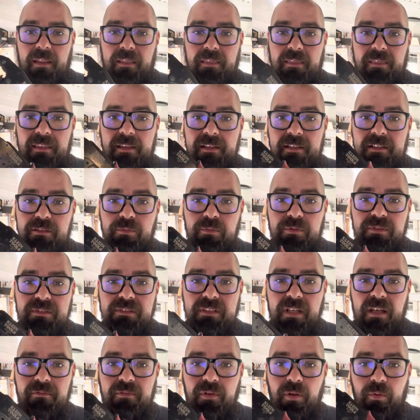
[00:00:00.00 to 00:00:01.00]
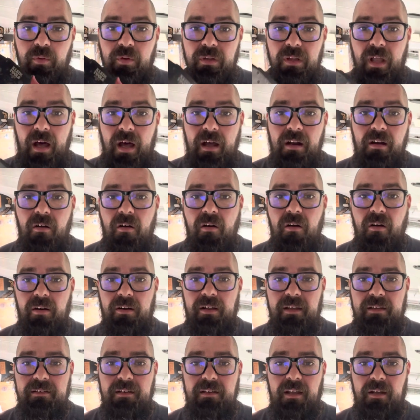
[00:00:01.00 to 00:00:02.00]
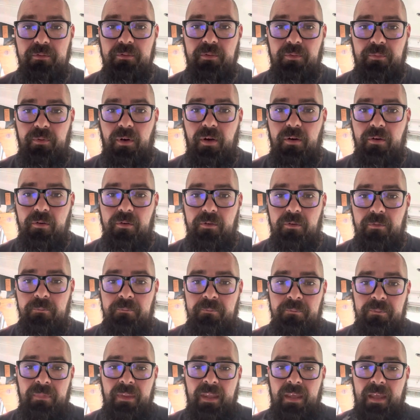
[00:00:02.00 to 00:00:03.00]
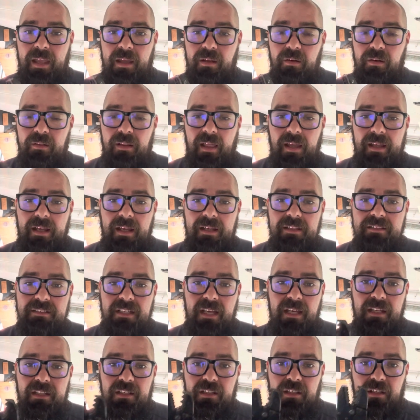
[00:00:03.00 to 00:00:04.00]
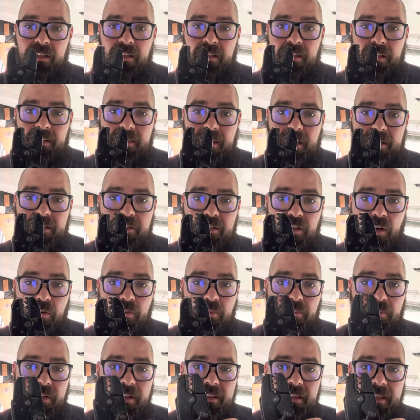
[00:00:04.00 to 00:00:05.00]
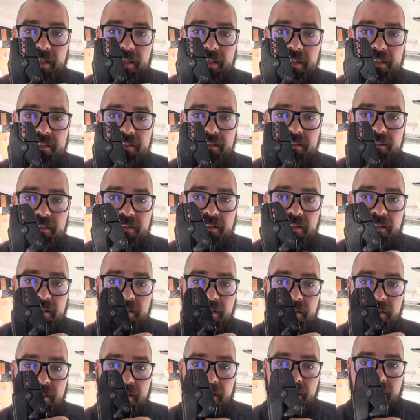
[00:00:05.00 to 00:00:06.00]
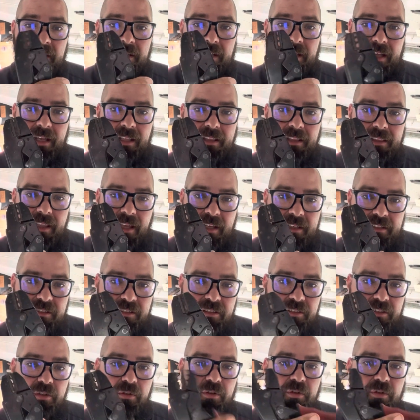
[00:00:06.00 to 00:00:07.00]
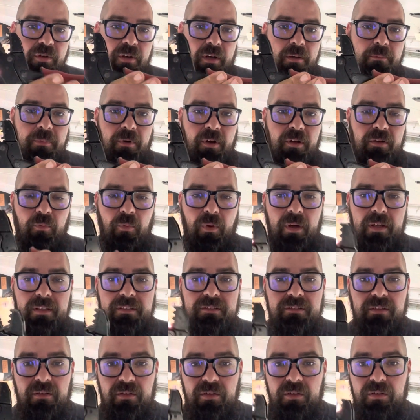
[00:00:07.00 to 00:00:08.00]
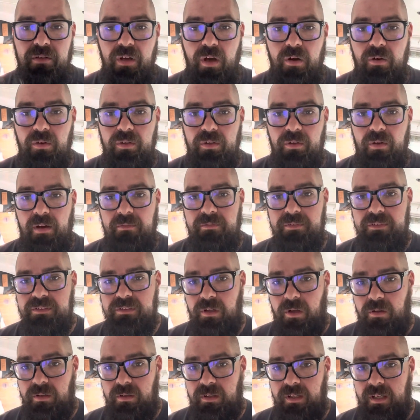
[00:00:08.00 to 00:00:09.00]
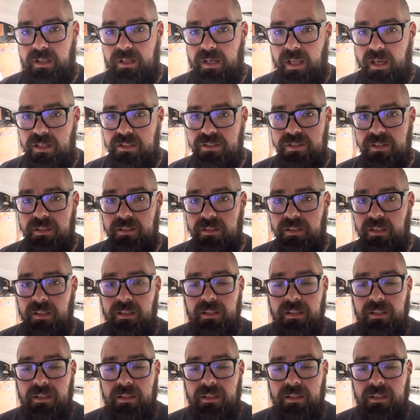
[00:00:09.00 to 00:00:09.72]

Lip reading: These will save you a lot of heartache down the road. And like I said, they don't release unless you crimp all the way, so you know you have a solid connection.